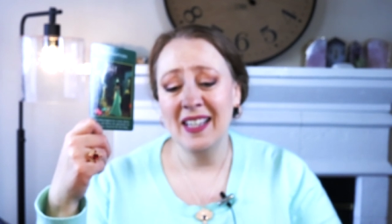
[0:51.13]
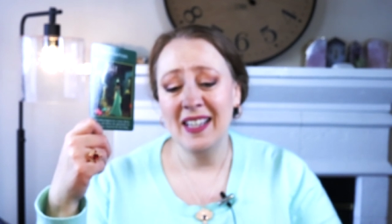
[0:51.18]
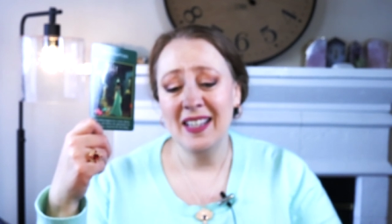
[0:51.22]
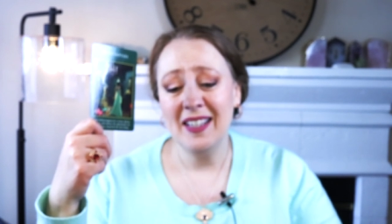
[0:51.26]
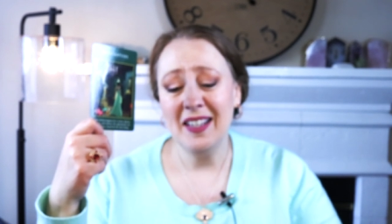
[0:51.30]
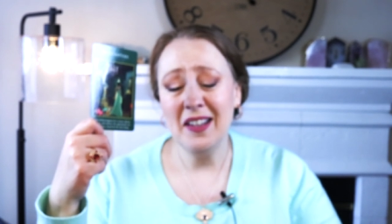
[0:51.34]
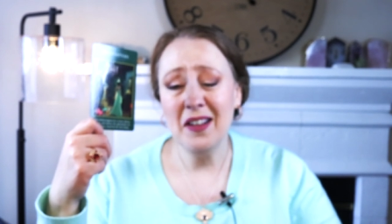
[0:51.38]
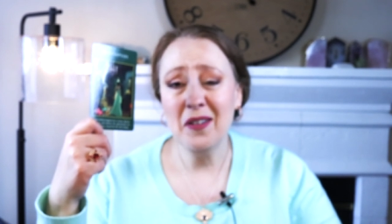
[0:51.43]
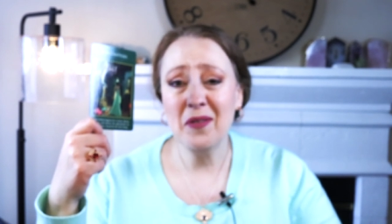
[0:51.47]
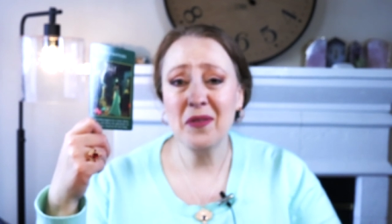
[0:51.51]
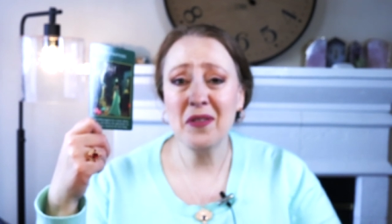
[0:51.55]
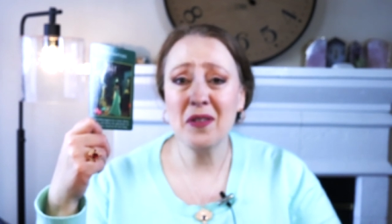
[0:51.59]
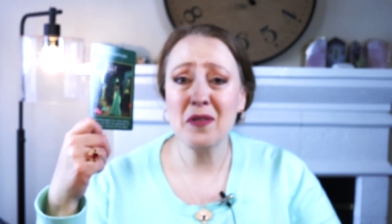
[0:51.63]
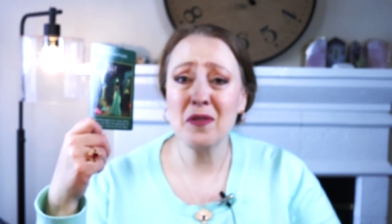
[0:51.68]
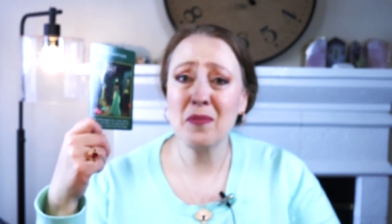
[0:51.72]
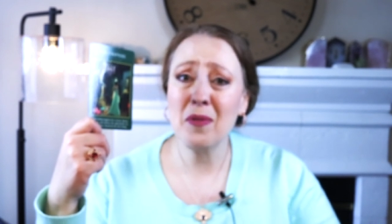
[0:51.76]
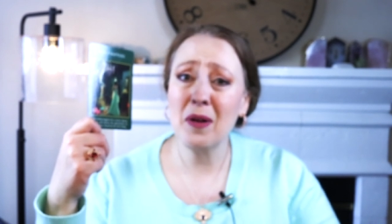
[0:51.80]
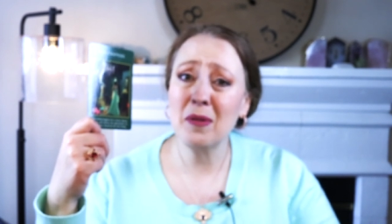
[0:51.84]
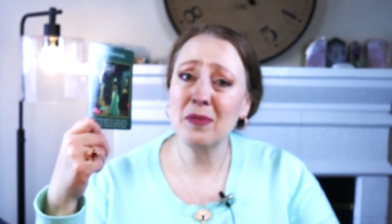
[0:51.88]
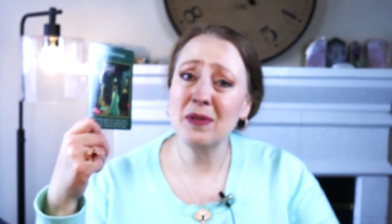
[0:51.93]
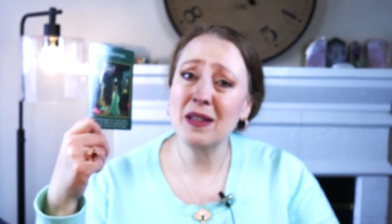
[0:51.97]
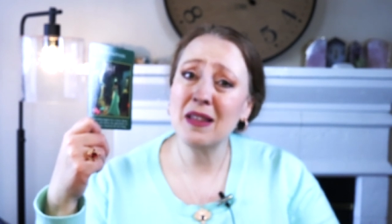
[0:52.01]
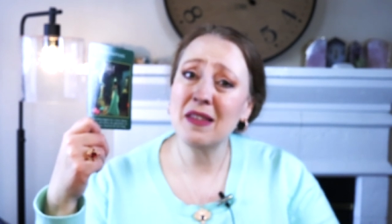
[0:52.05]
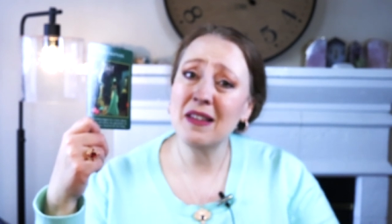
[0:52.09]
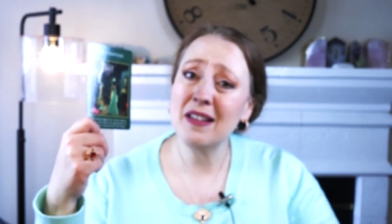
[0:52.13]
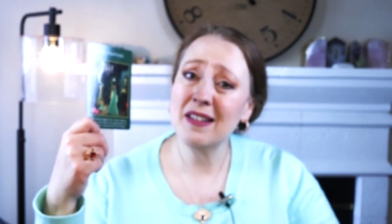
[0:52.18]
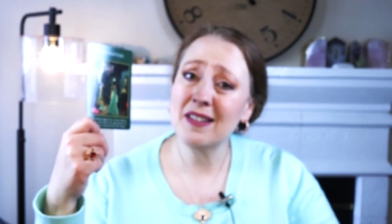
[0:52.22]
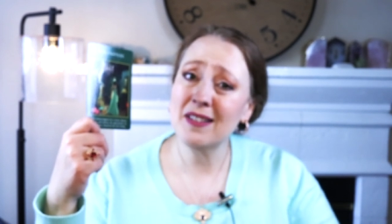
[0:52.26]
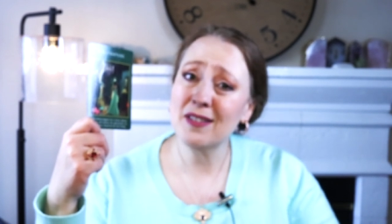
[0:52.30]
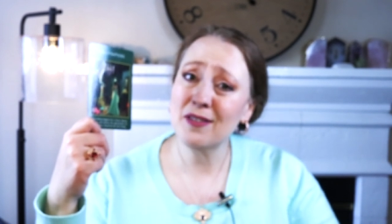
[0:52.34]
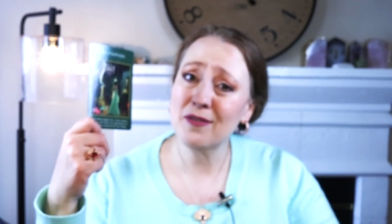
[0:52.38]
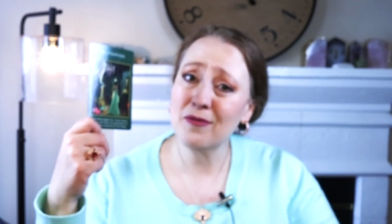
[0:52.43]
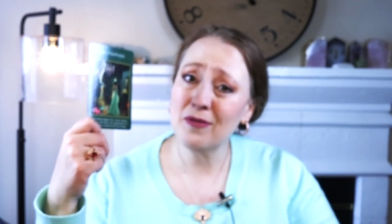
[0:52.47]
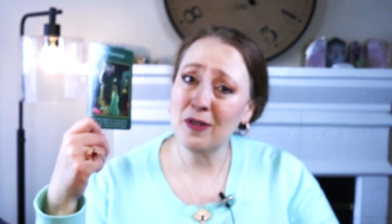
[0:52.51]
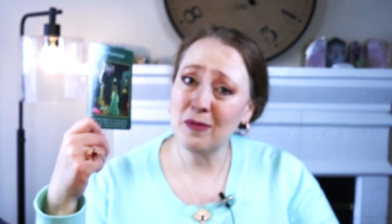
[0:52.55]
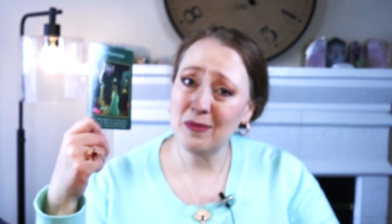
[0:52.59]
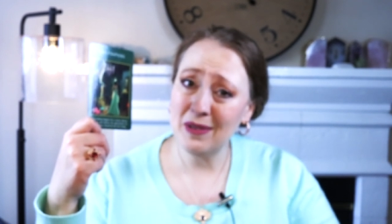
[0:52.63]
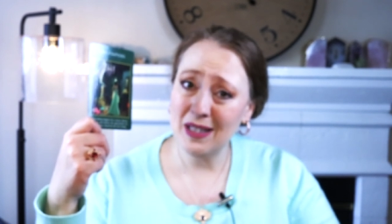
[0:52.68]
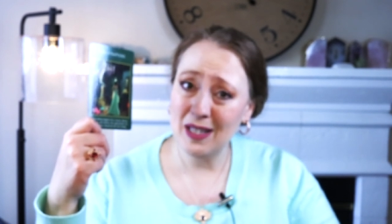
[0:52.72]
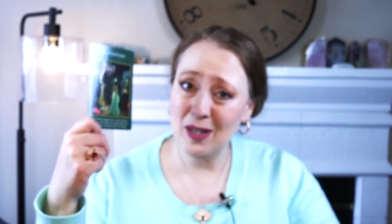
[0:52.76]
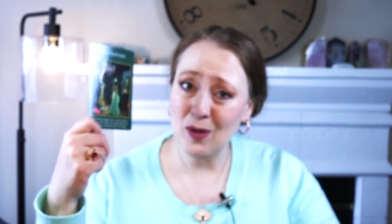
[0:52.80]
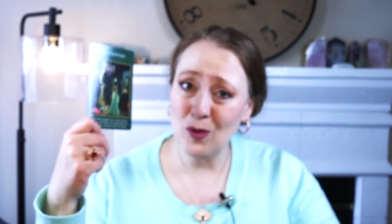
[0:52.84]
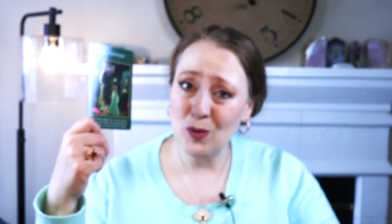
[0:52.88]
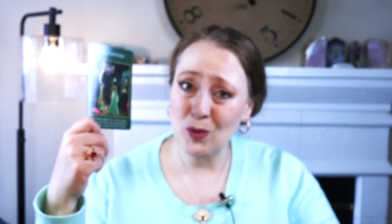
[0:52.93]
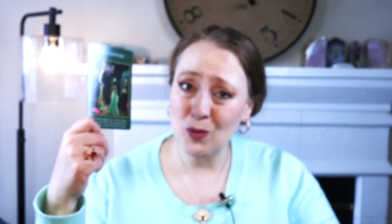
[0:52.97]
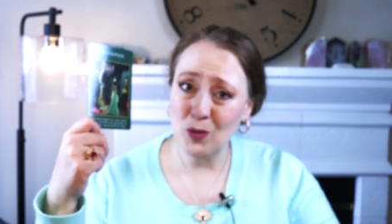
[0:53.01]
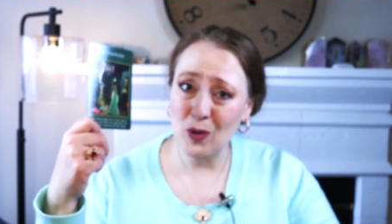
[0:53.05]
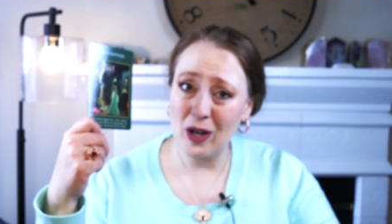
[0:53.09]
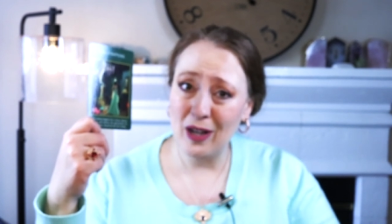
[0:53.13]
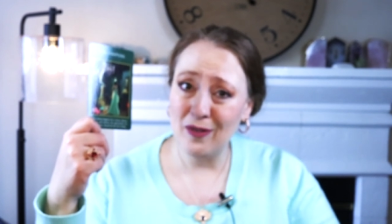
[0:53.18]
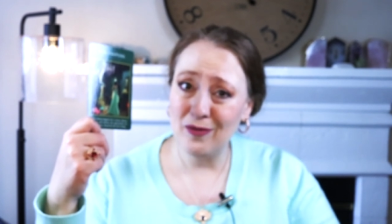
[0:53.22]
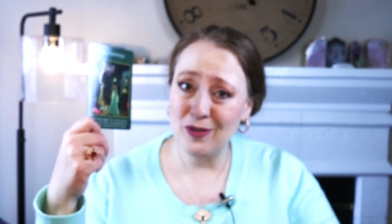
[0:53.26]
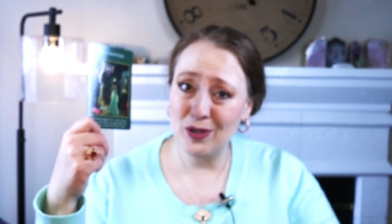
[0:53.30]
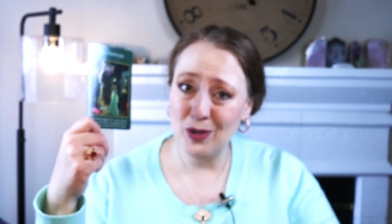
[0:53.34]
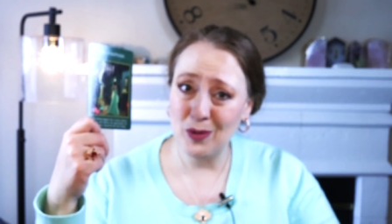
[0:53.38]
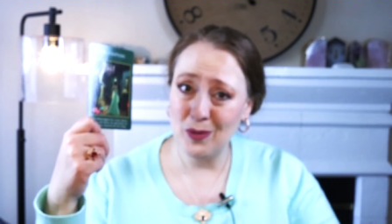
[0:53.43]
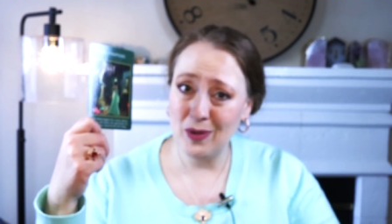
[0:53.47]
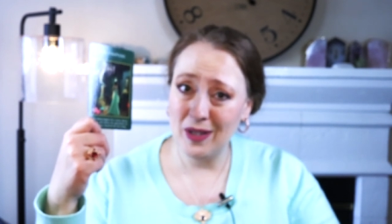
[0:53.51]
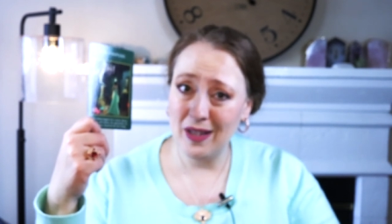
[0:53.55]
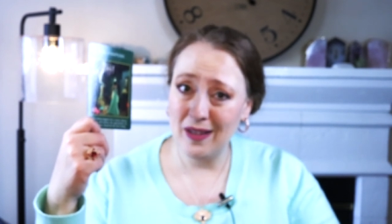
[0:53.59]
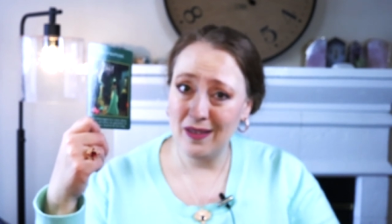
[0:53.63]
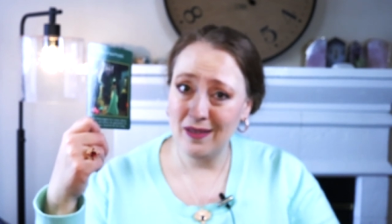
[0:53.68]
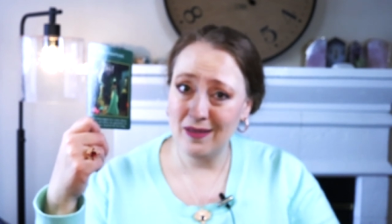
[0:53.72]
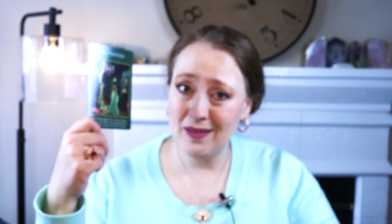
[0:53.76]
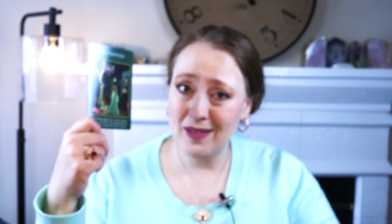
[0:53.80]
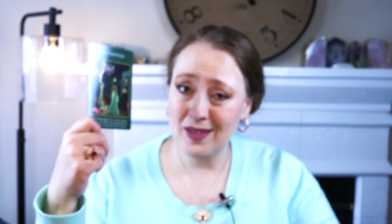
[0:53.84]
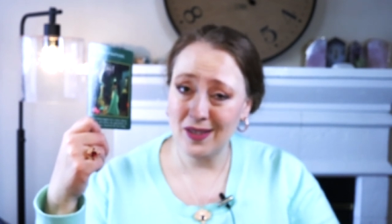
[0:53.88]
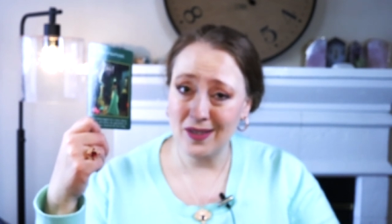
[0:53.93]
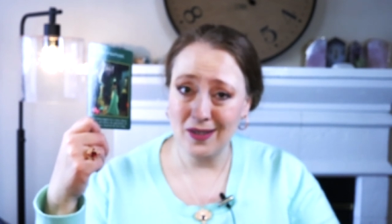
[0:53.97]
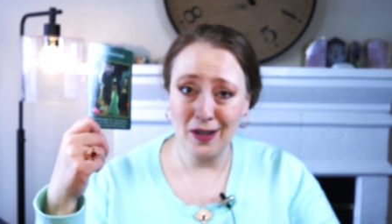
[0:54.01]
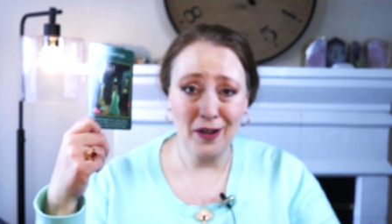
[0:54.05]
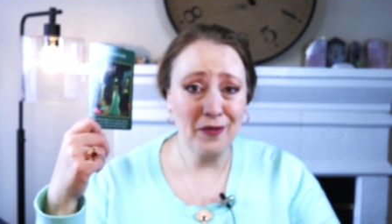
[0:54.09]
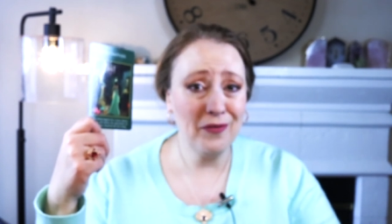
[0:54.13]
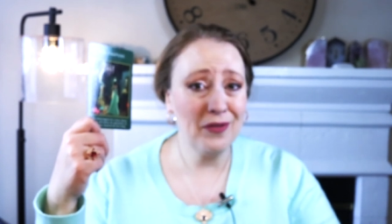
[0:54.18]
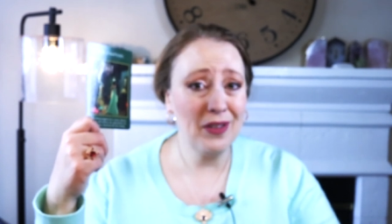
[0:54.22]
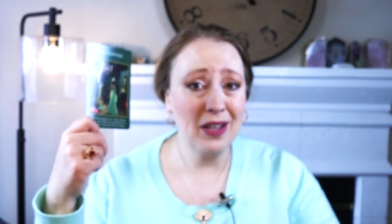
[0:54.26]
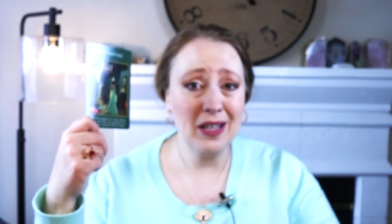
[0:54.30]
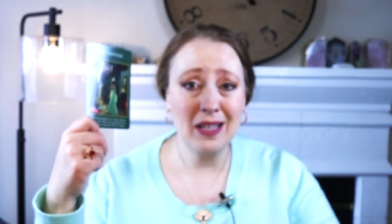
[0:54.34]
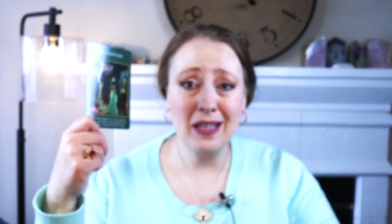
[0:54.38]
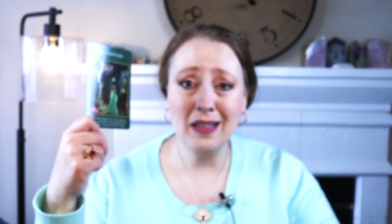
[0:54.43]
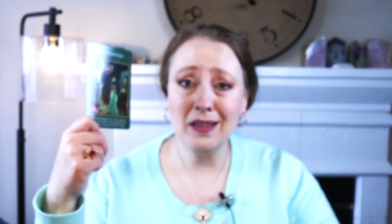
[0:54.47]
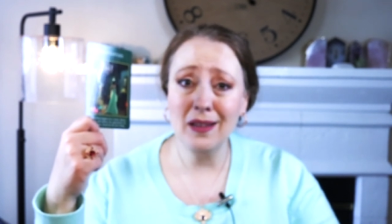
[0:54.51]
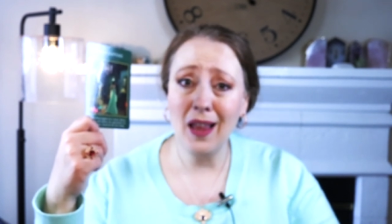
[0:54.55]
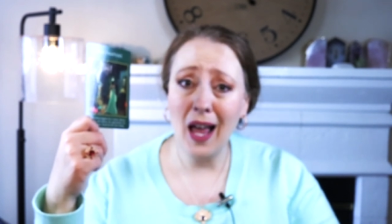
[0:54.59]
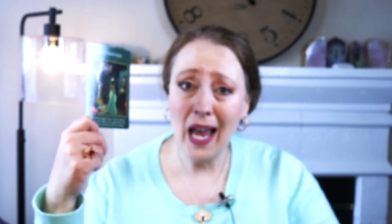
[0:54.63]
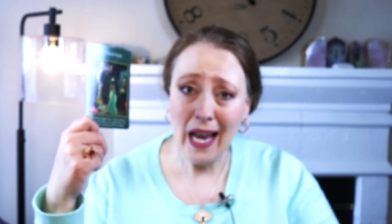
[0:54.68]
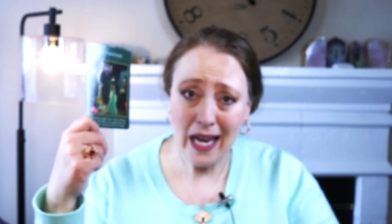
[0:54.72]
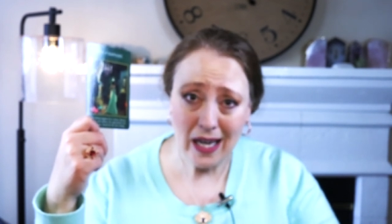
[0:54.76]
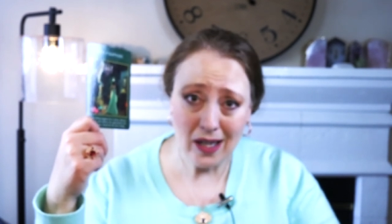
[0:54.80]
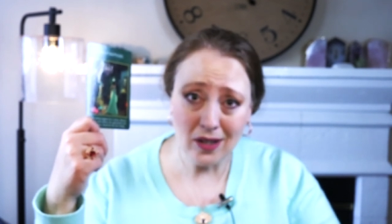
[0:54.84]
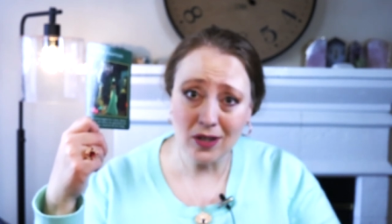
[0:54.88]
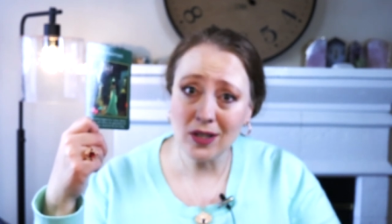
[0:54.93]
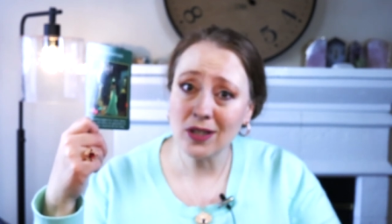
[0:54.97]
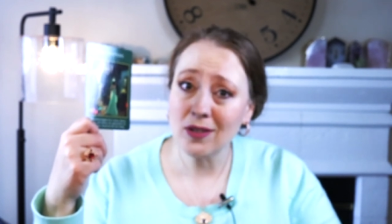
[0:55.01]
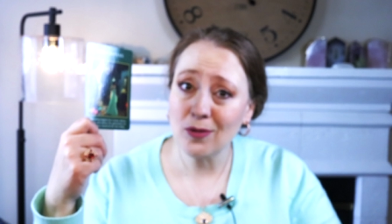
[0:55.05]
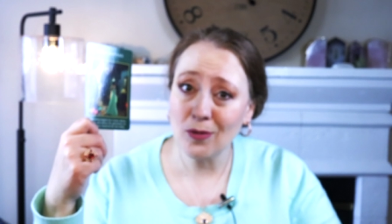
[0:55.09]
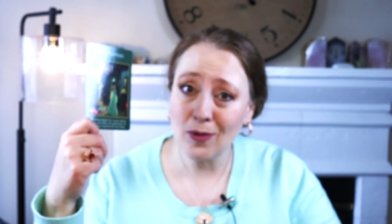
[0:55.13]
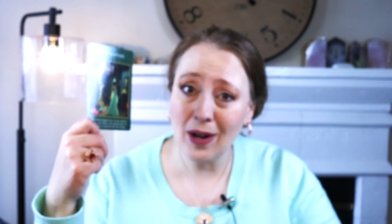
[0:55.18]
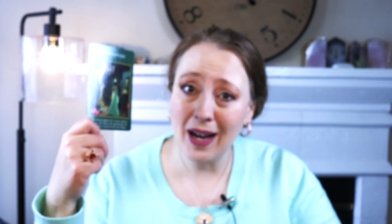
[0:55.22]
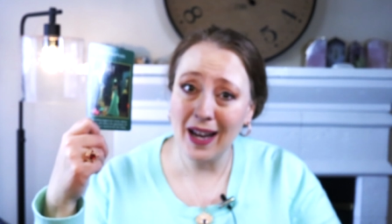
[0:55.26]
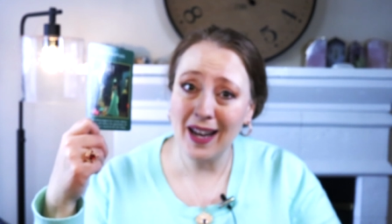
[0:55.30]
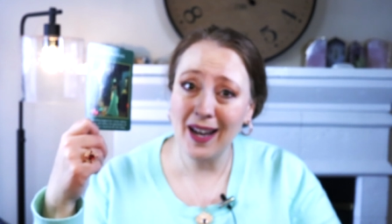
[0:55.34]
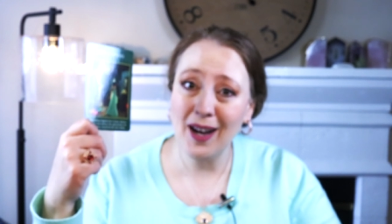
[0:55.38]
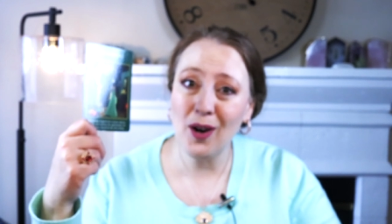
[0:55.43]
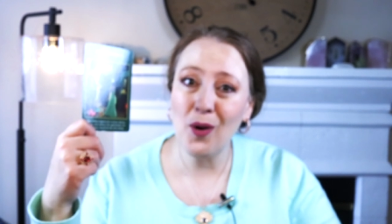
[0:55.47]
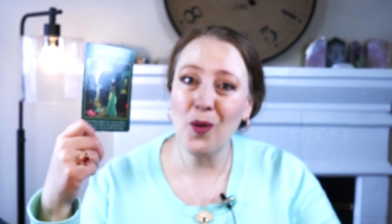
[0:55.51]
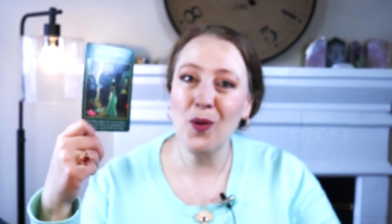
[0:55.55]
you know, there are probably things from the old way of doing stuff that you liked, right?